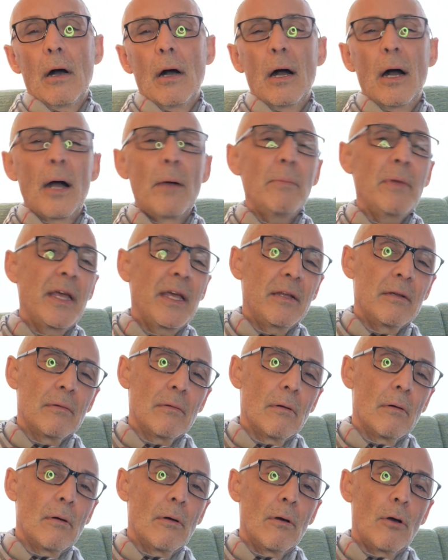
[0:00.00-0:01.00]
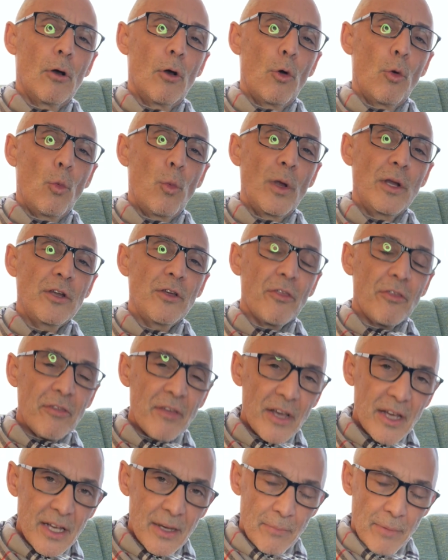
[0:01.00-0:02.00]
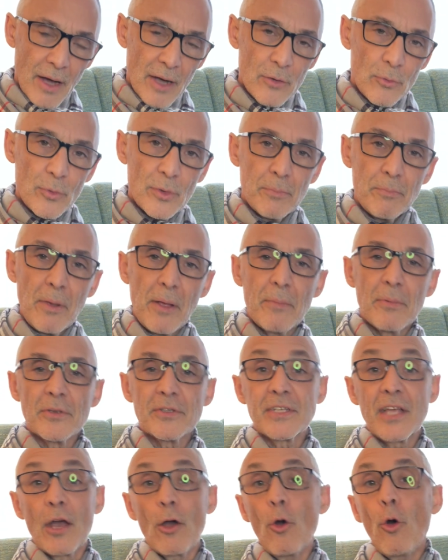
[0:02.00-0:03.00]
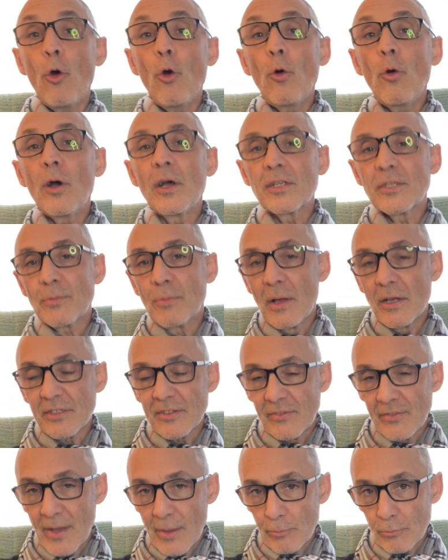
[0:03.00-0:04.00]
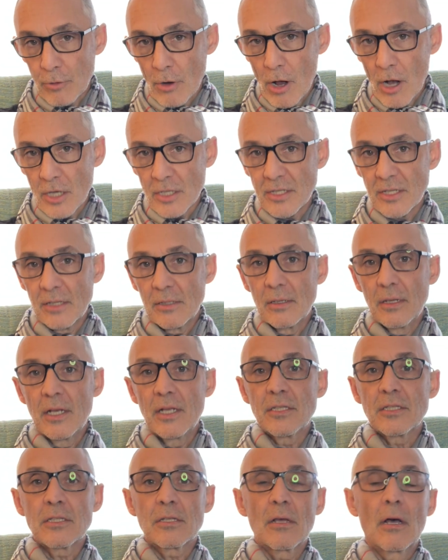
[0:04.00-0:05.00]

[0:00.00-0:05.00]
I mean, when you think about, when people say, oh, it smells of ambroxan, it